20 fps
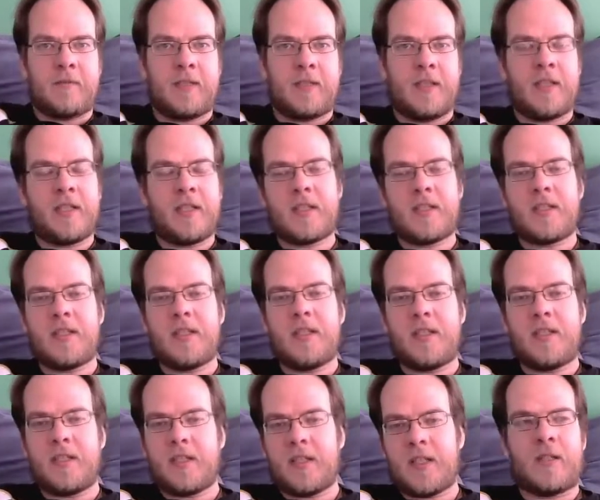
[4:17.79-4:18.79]
It is the
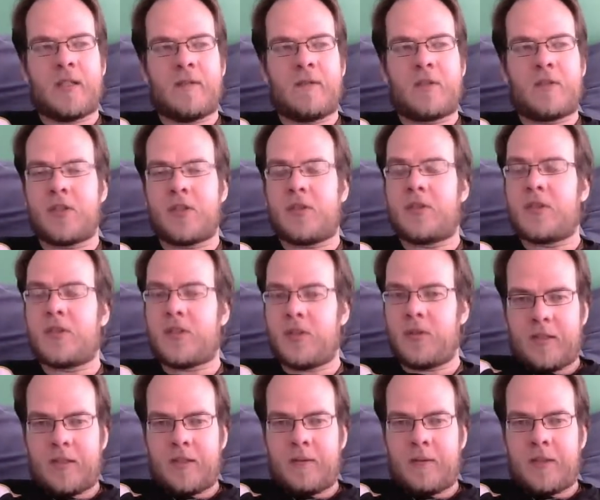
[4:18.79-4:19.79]
version 2,
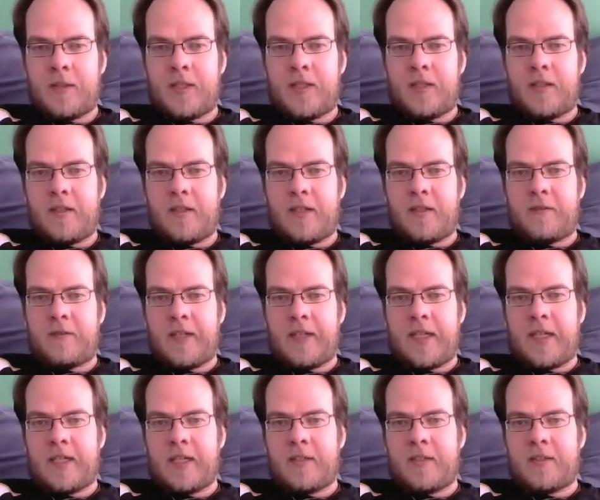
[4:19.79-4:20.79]
where they've
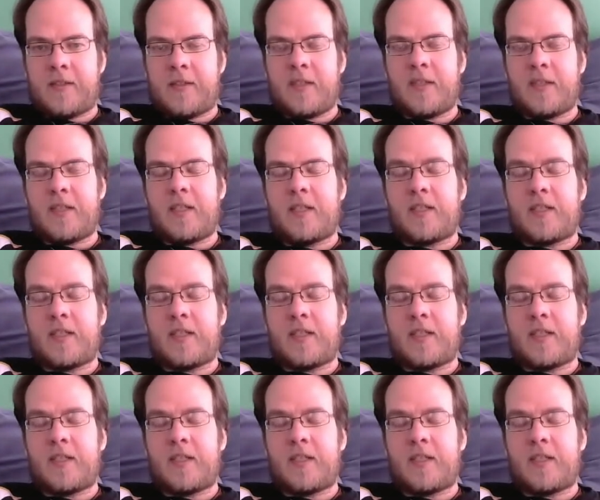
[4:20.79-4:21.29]
added the